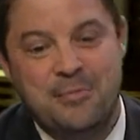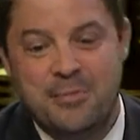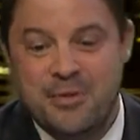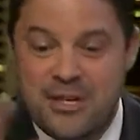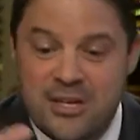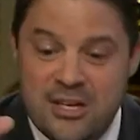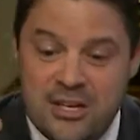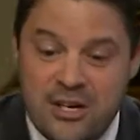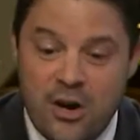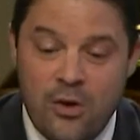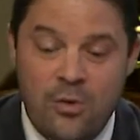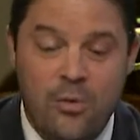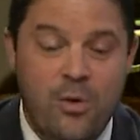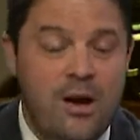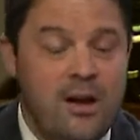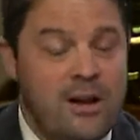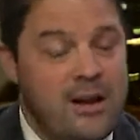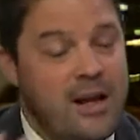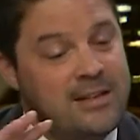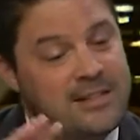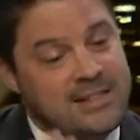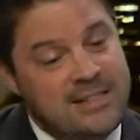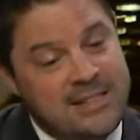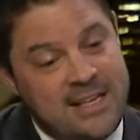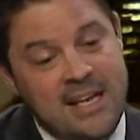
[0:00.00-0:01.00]
But you know what?
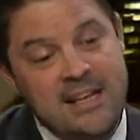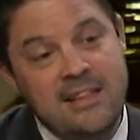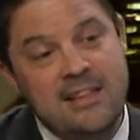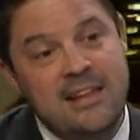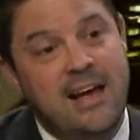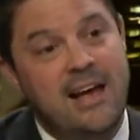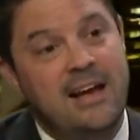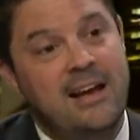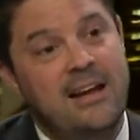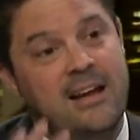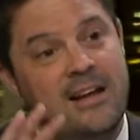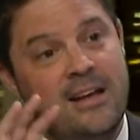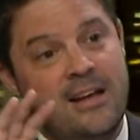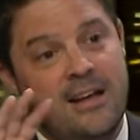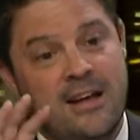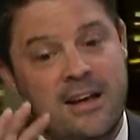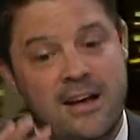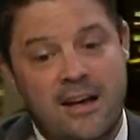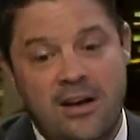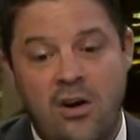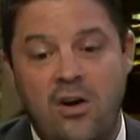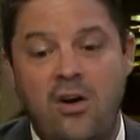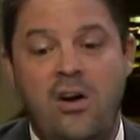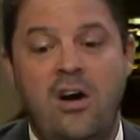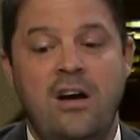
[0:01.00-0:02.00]
I say that
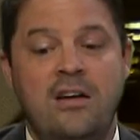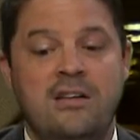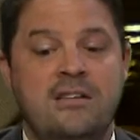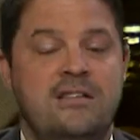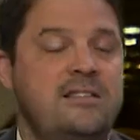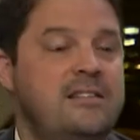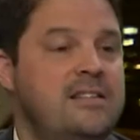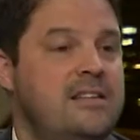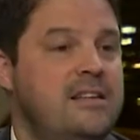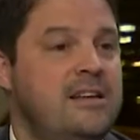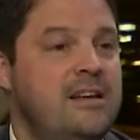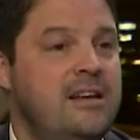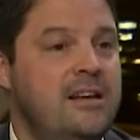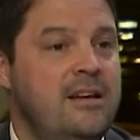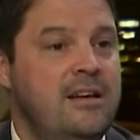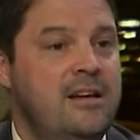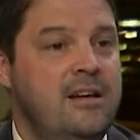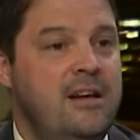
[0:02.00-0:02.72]
in all honesty,